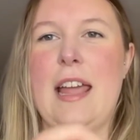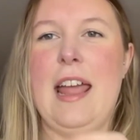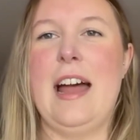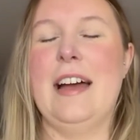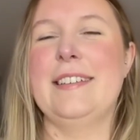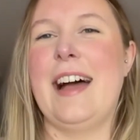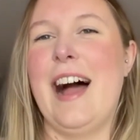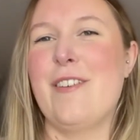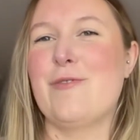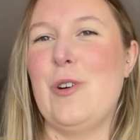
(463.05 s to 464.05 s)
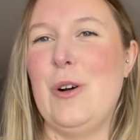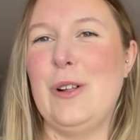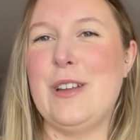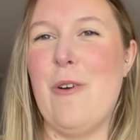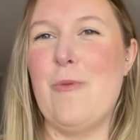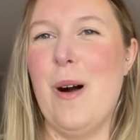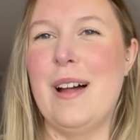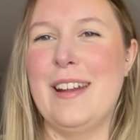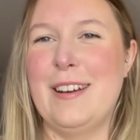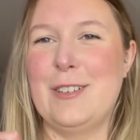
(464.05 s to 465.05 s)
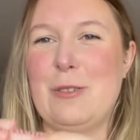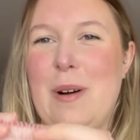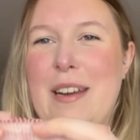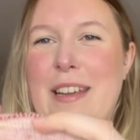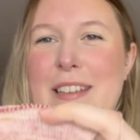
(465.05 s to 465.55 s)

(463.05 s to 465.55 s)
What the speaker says: and I rolled a 1 and a 20.